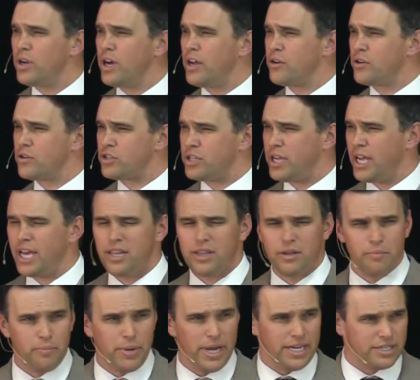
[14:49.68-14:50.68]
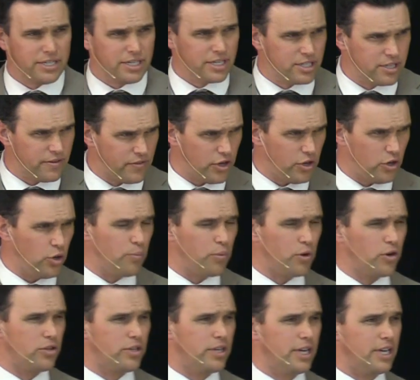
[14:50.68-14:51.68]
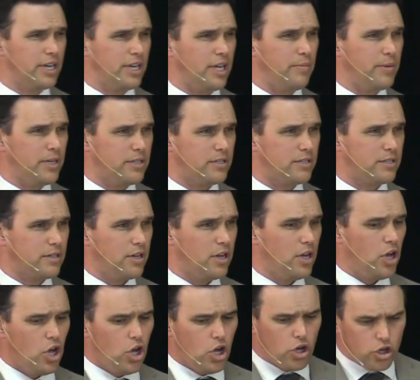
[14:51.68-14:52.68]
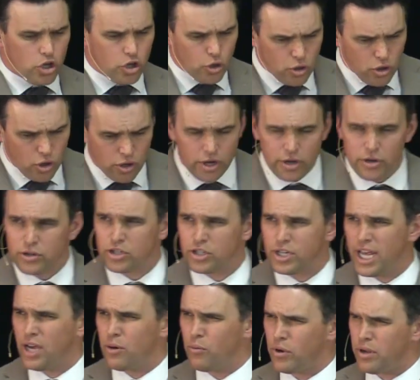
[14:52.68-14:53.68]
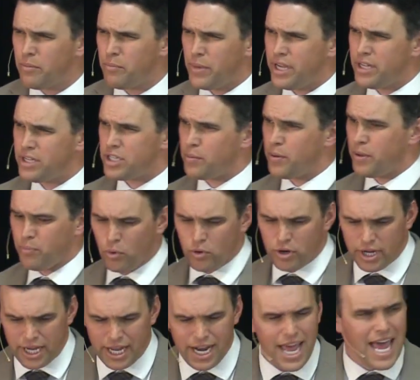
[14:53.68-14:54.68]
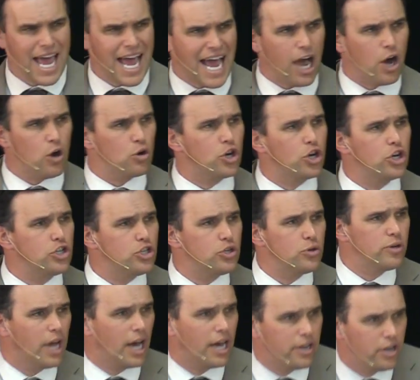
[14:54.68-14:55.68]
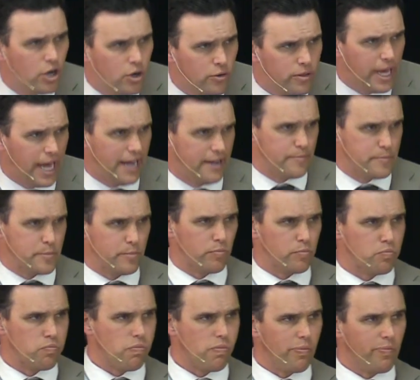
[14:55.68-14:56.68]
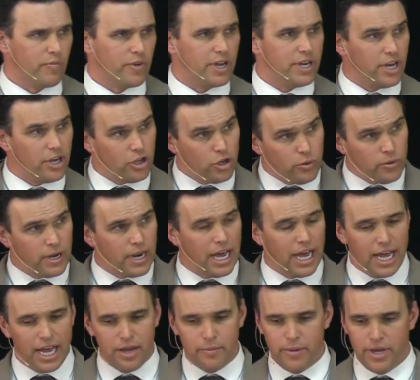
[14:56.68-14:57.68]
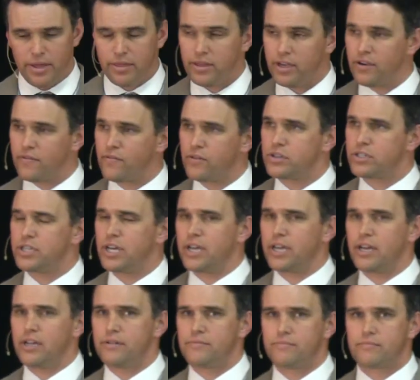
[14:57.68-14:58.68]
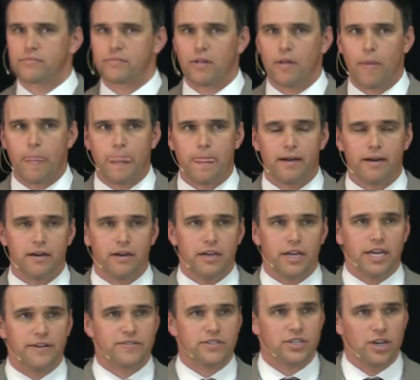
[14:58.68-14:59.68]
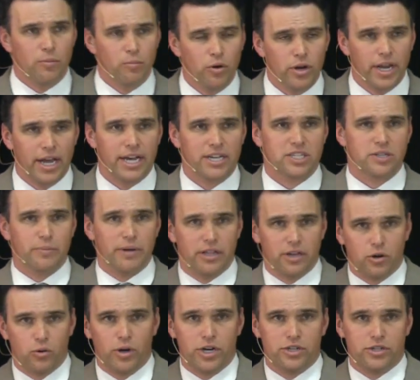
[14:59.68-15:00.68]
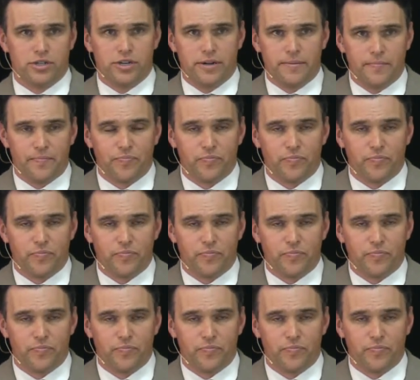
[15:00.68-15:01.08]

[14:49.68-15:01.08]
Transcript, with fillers: understand the basics of the new birth, Nicodemus? You don't understand what it means to be born again? How could you not know that? Now, you and I may think for a second if someone asked me the question,